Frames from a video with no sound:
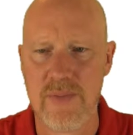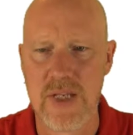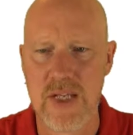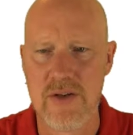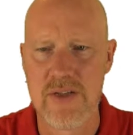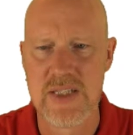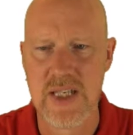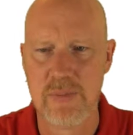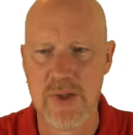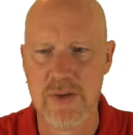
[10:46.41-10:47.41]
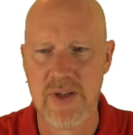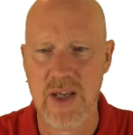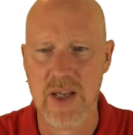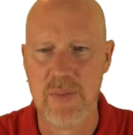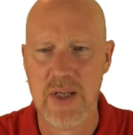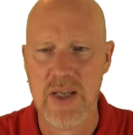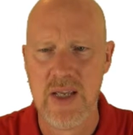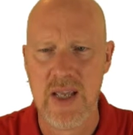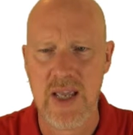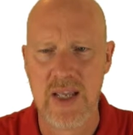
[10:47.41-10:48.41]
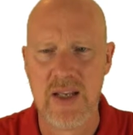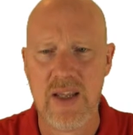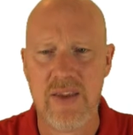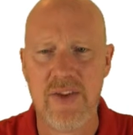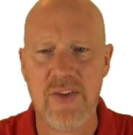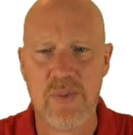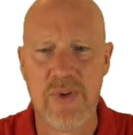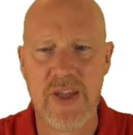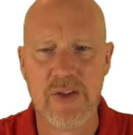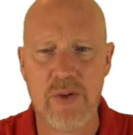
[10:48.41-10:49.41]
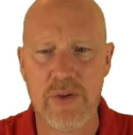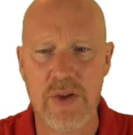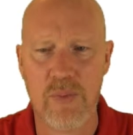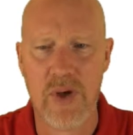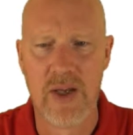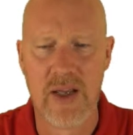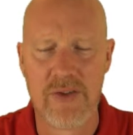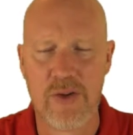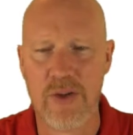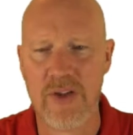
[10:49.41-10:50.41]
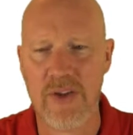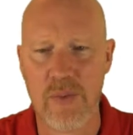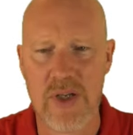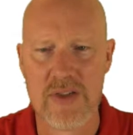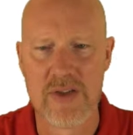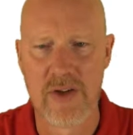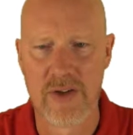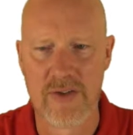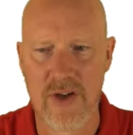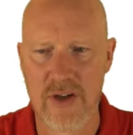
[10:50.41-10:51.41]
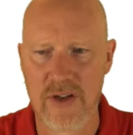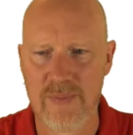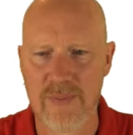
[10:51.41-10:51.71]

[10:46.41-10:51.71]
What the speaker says: Here is the upload time, and this is what they told us it was during start.